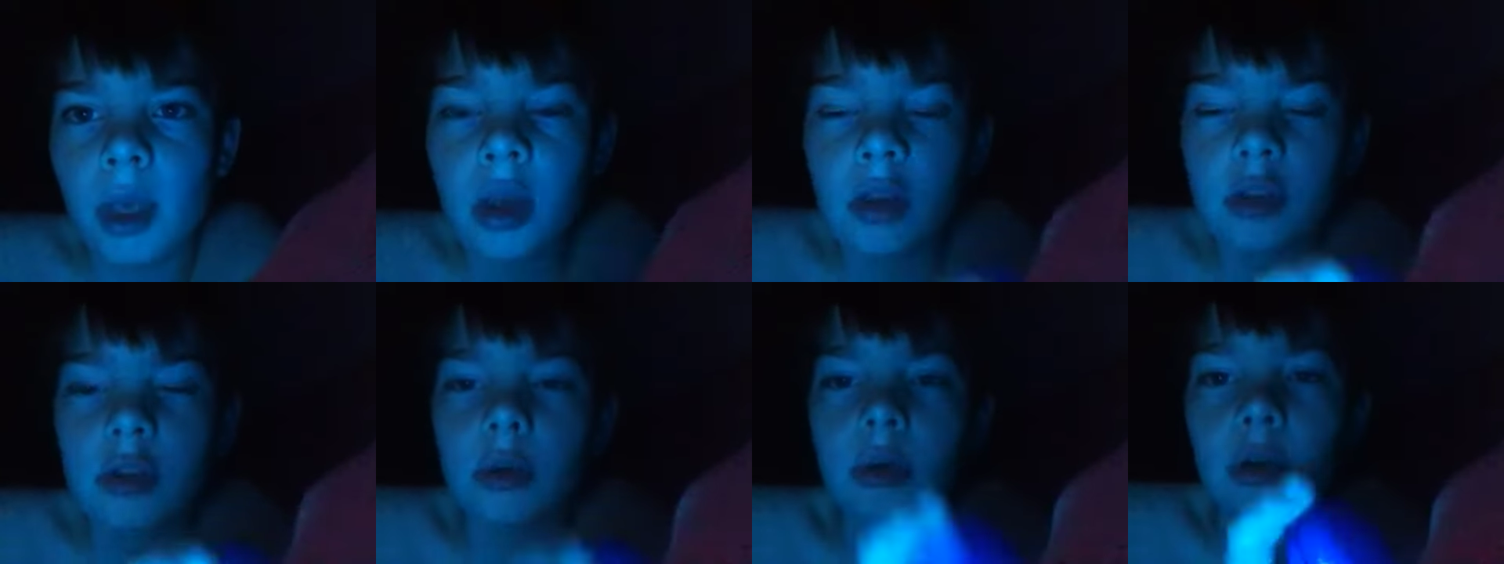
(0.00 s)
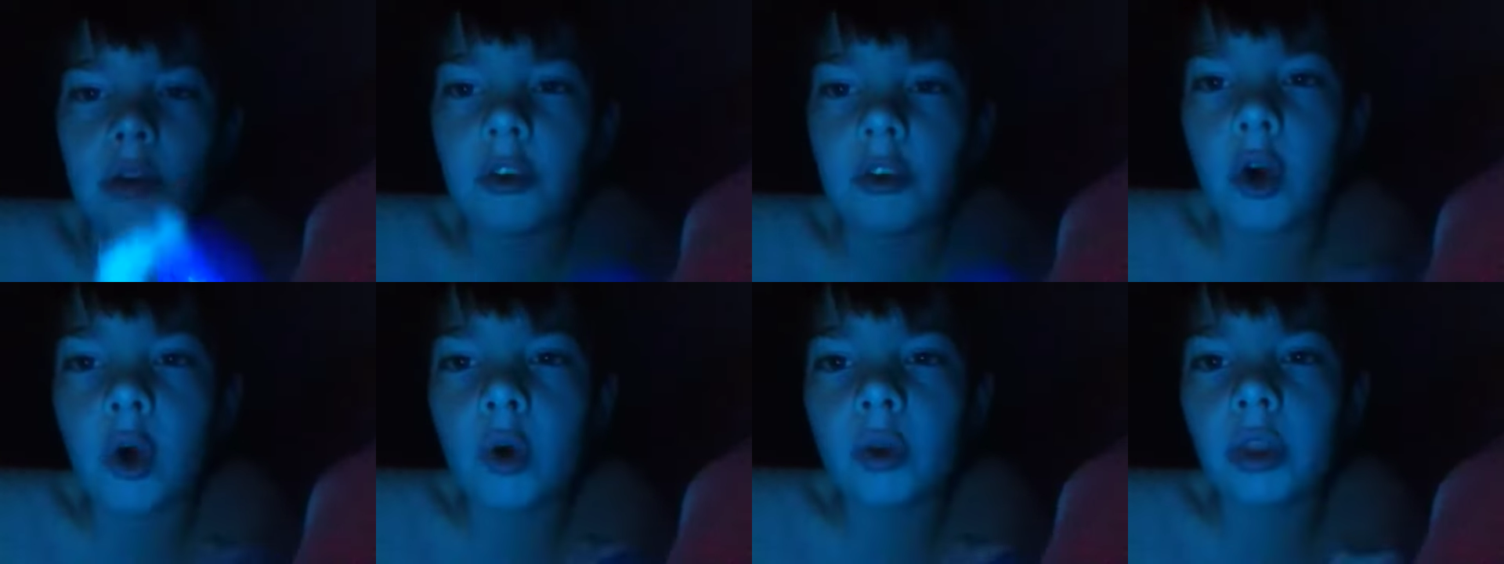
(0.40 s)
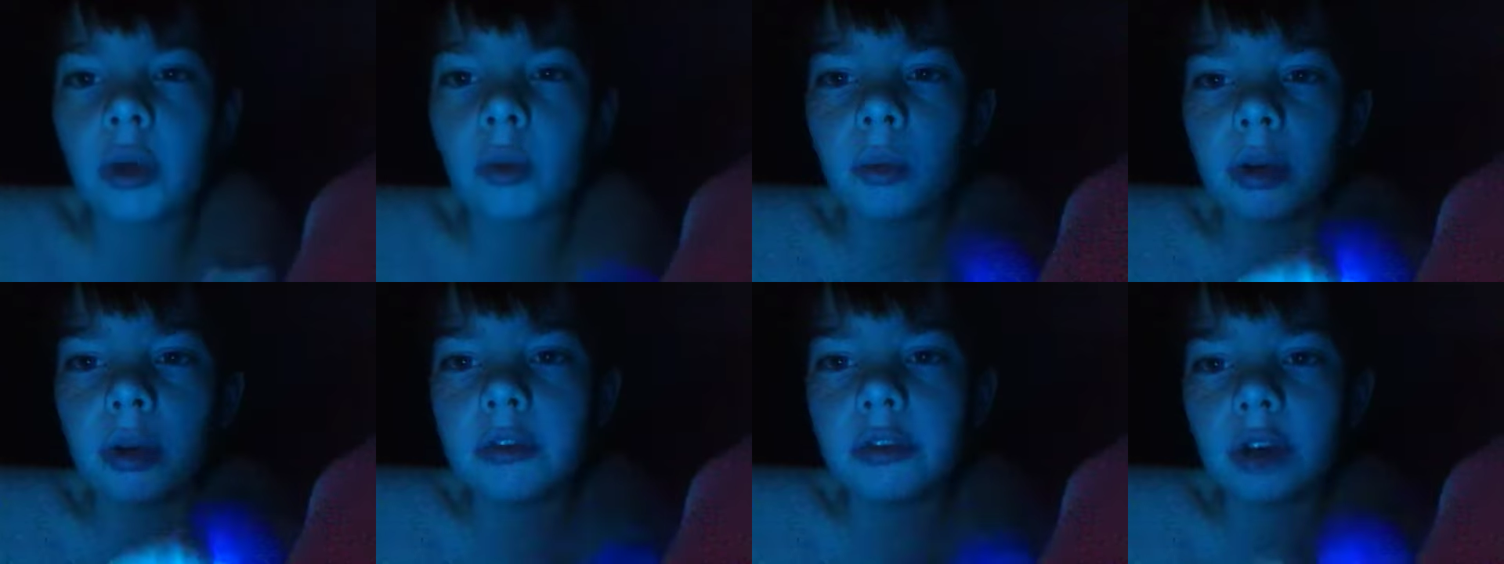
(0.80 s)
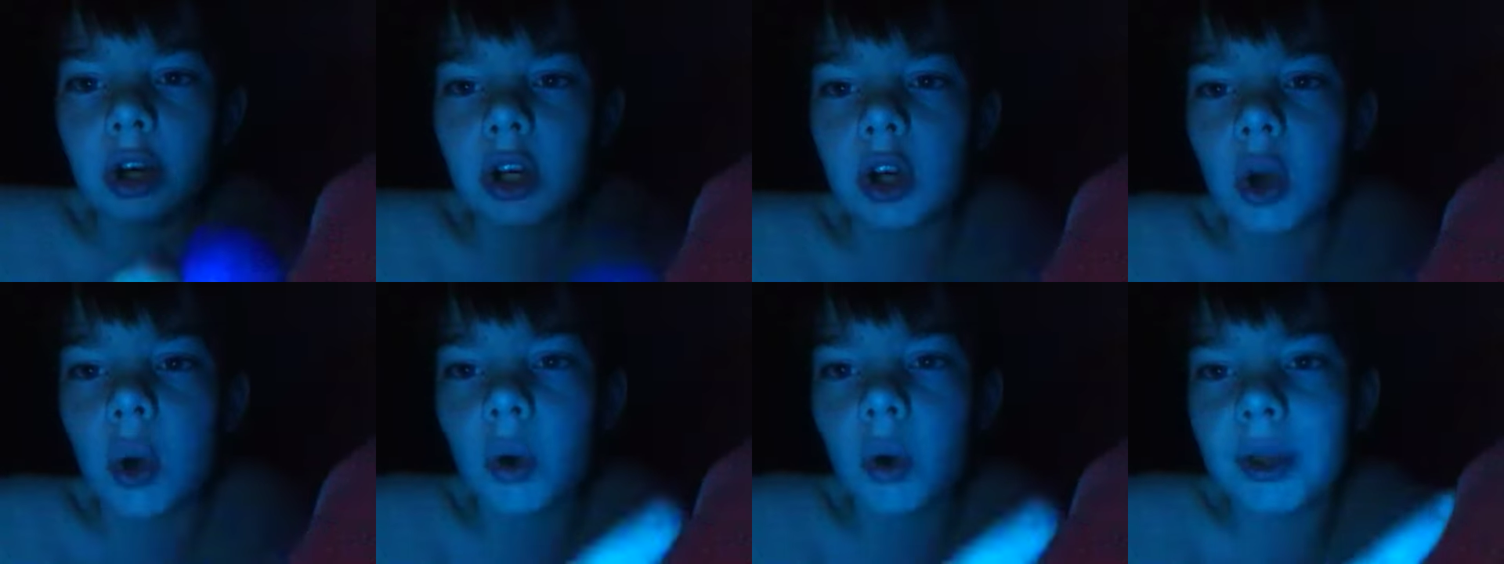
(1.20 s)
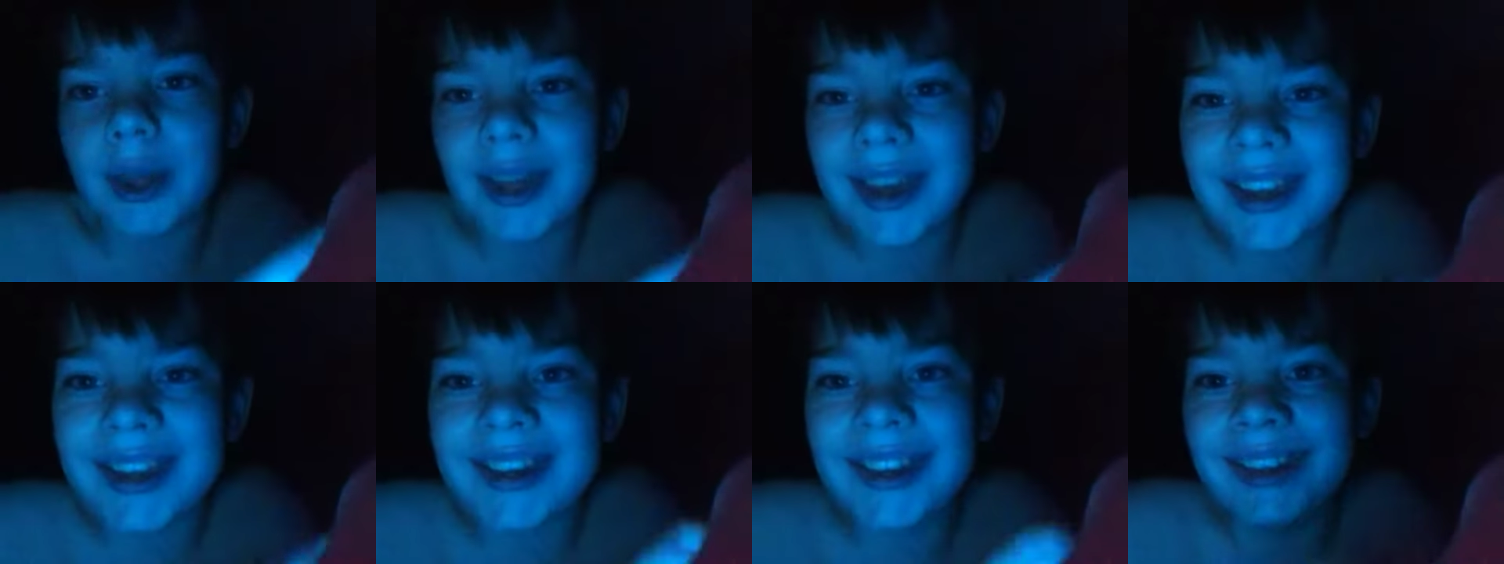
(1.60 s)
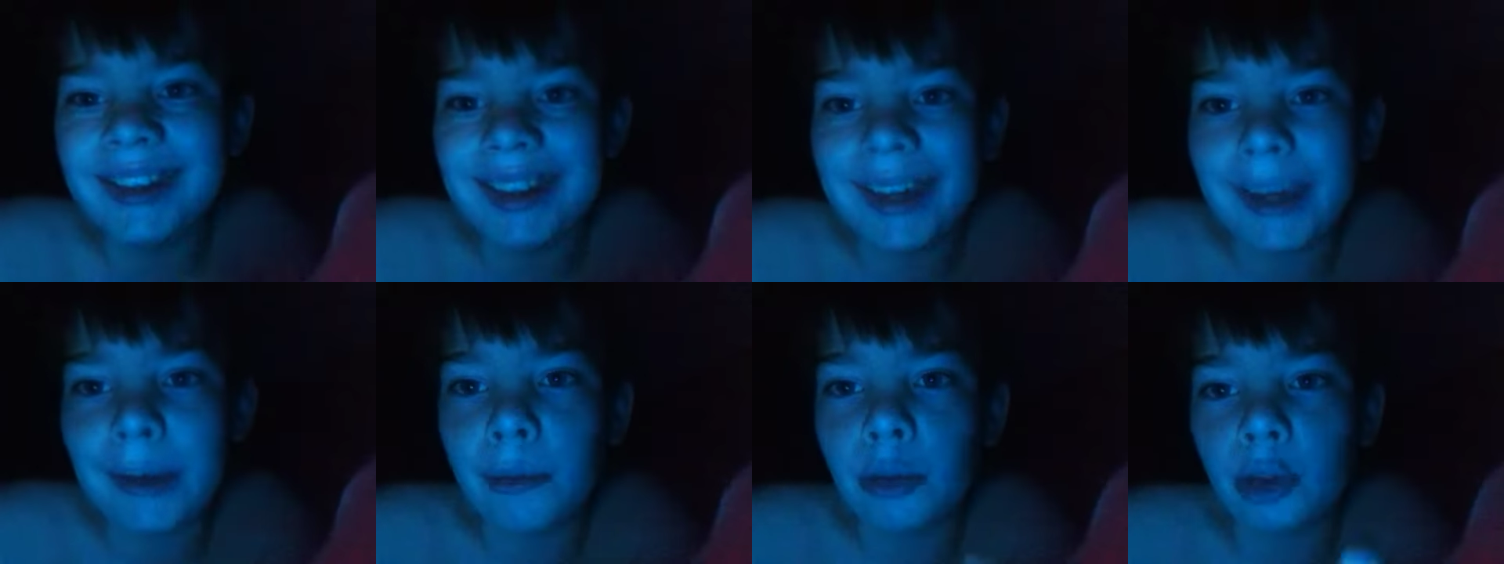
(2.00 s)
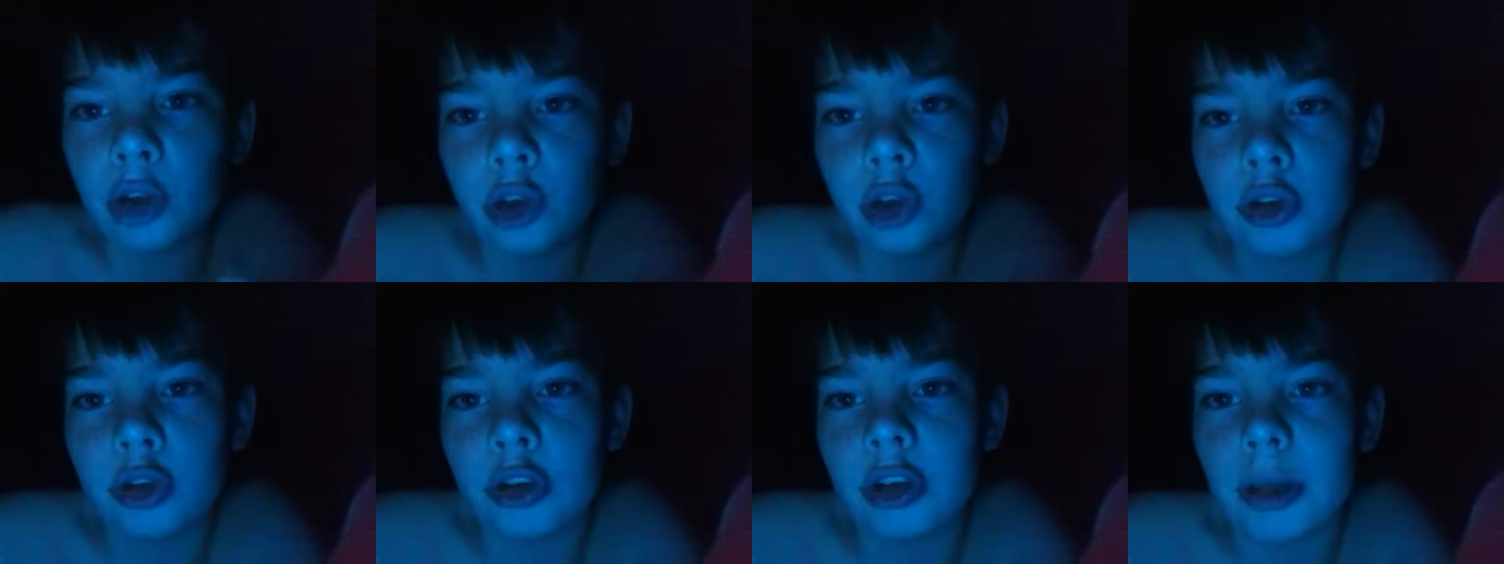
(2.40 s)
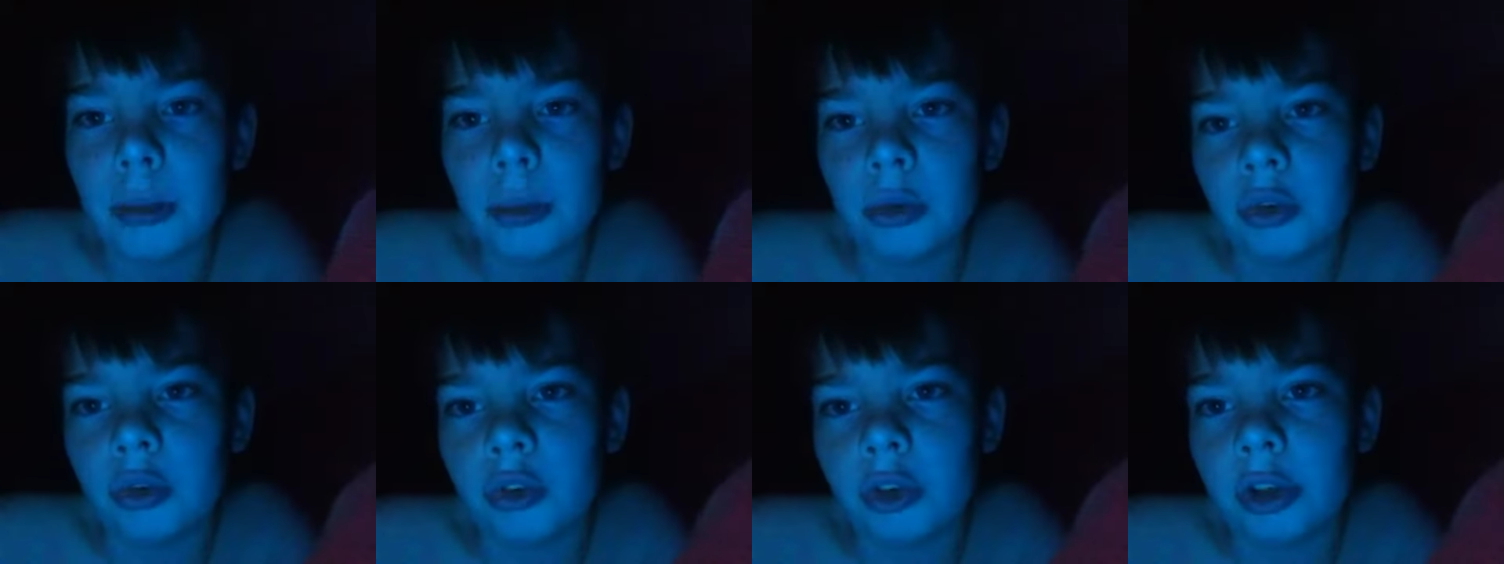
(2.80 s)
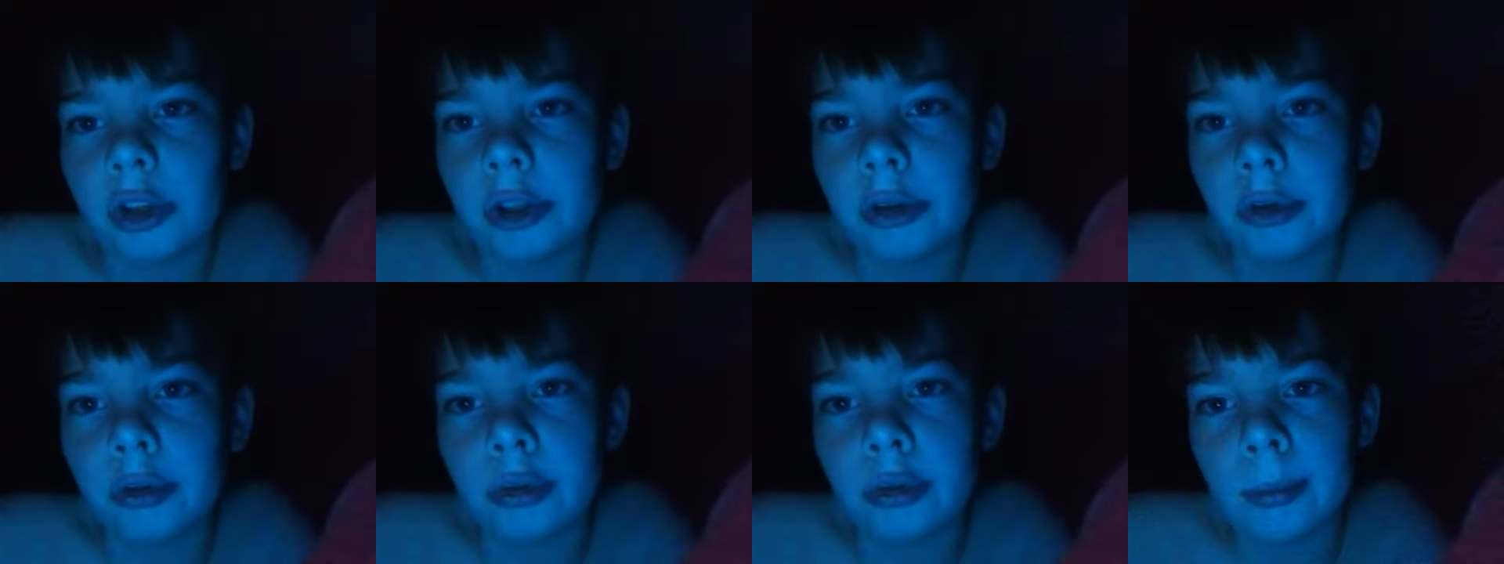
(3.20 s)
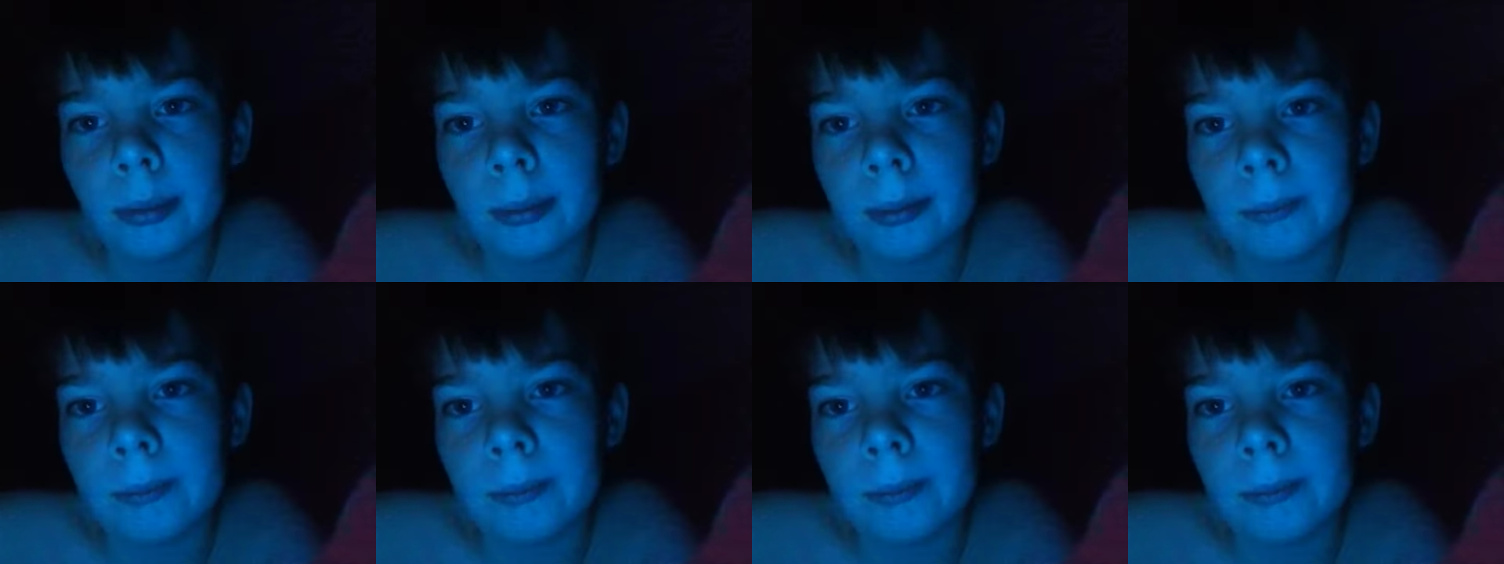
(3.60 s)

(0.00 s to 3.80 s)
So whenever I go in there, whenever I go on any game, the username is Free Kills.